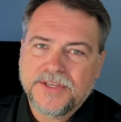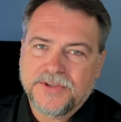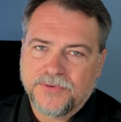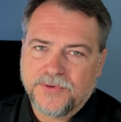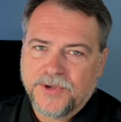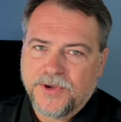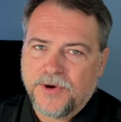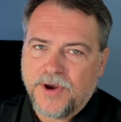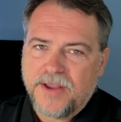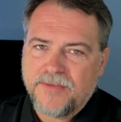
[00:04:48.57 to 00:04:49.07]
to
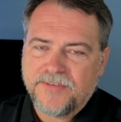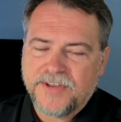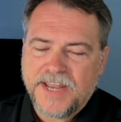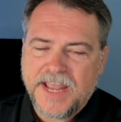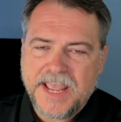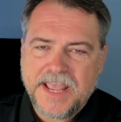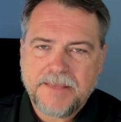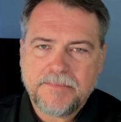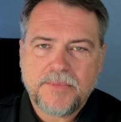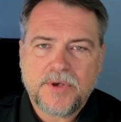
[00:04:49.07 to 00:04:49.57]
engrave a
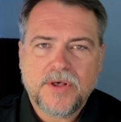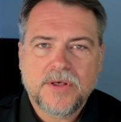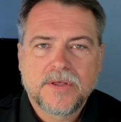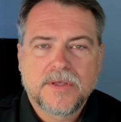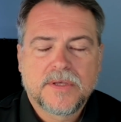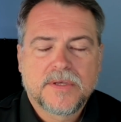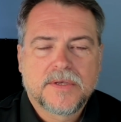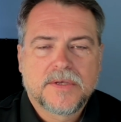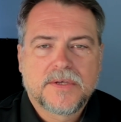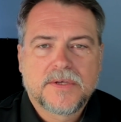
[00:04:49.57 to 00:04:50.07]
name
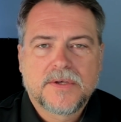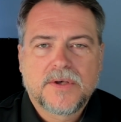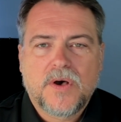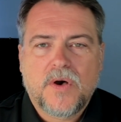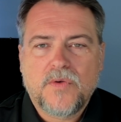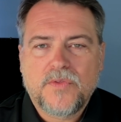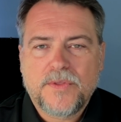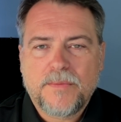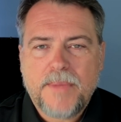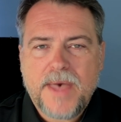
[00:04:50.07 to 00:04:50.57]

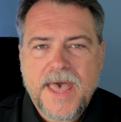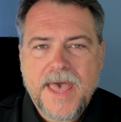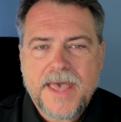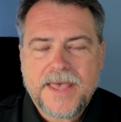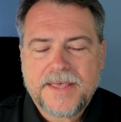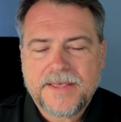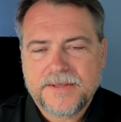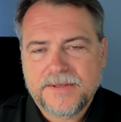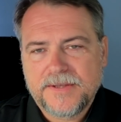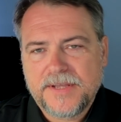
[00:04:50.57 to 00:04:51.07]
on the
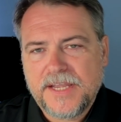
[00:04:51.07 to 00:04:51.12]
back.